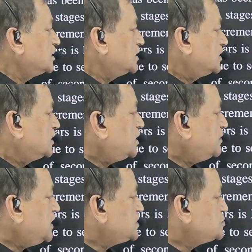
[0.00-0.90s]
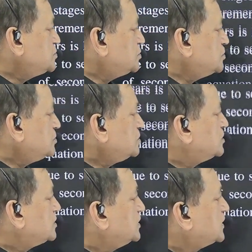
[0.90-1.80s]
Now as you know,
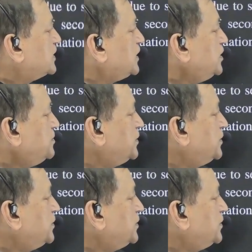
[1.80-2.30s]
the creep